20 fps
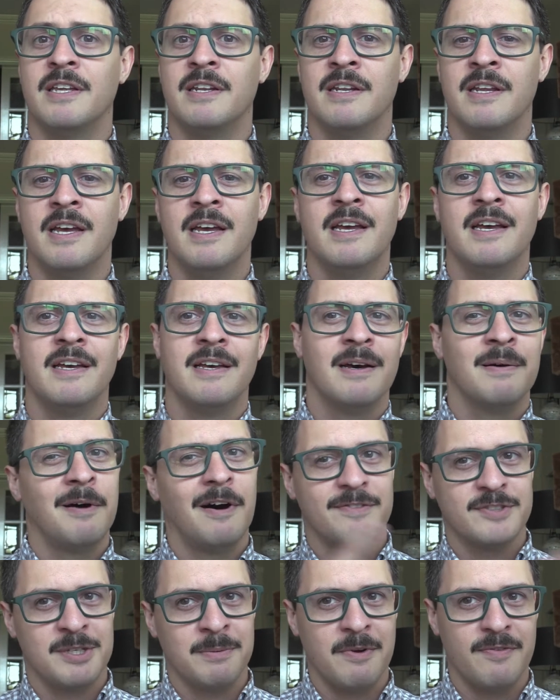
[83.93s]
And
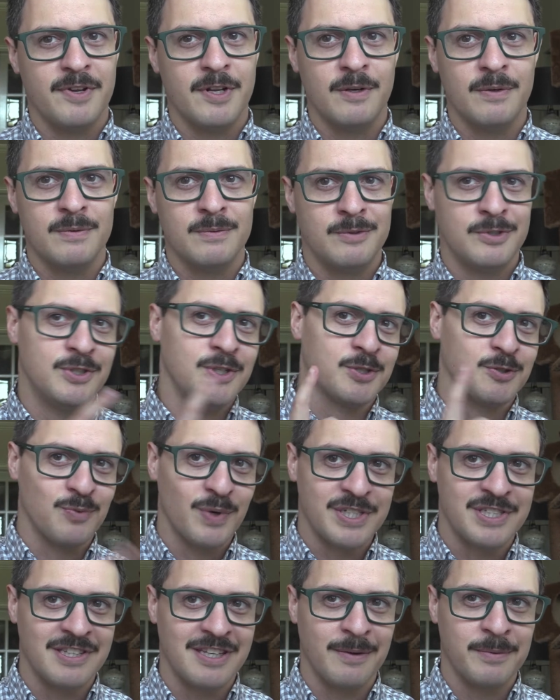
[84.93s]
obviously my video just
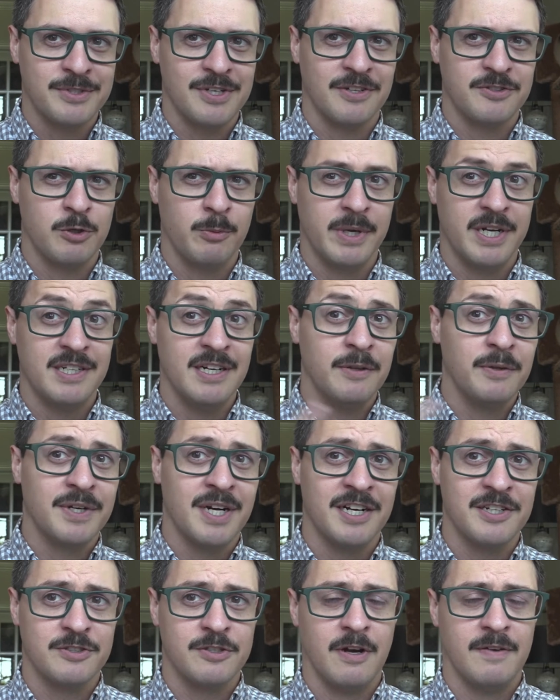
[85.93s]
recently was also about another
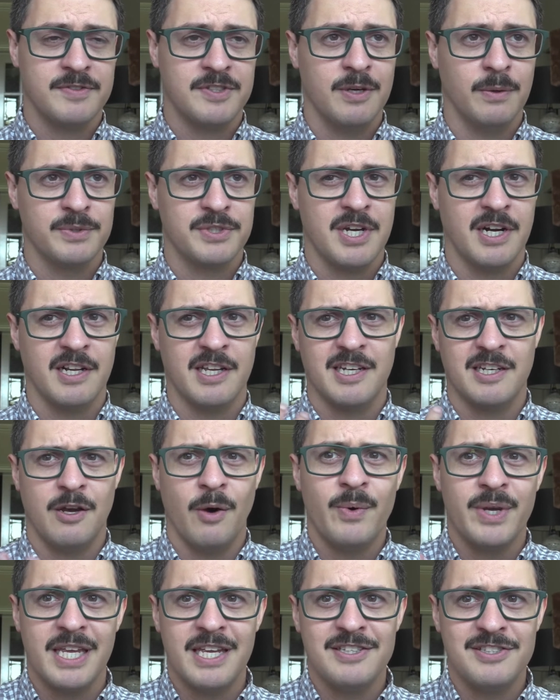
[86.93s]
kind of soft skill, was kind of like
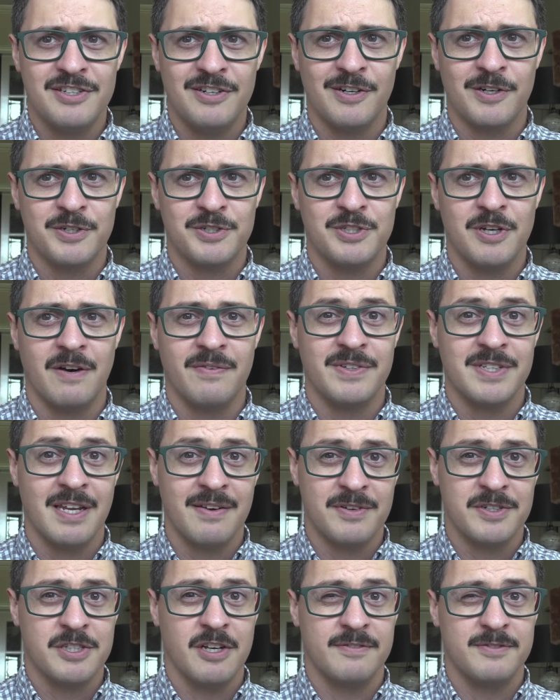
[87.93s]
going easy on yourself and
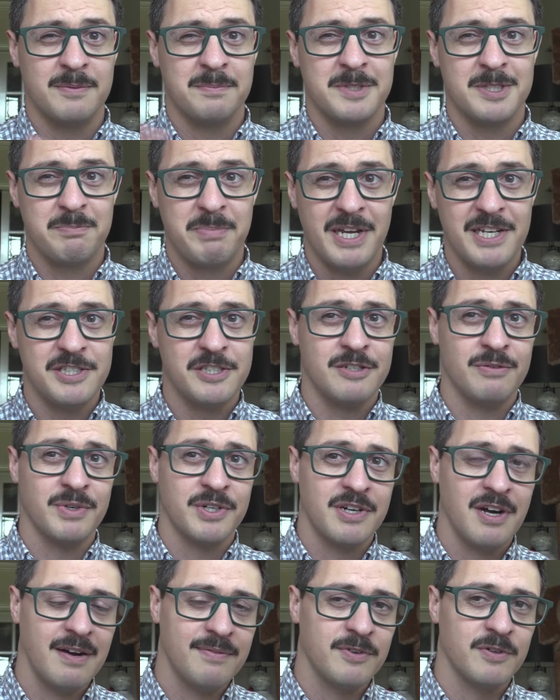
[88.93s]
giving yourself some space to
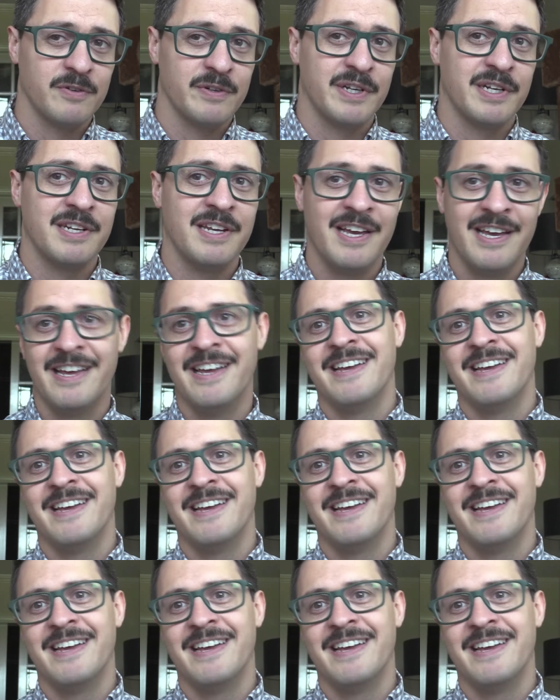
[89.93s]
recover and